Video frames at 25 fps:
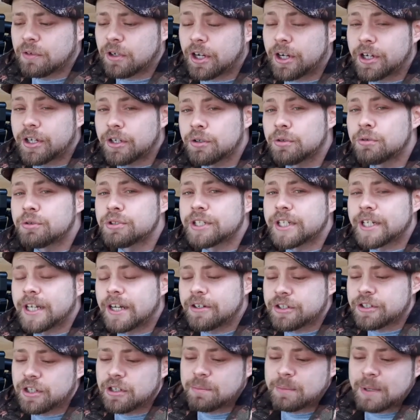like all
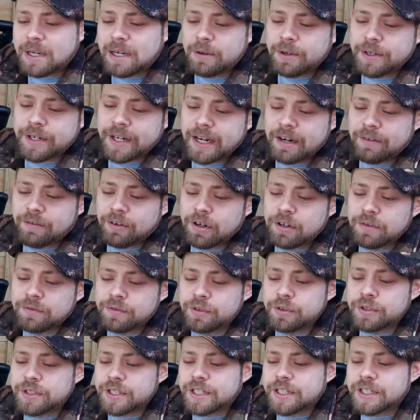CO2 powered air rifles,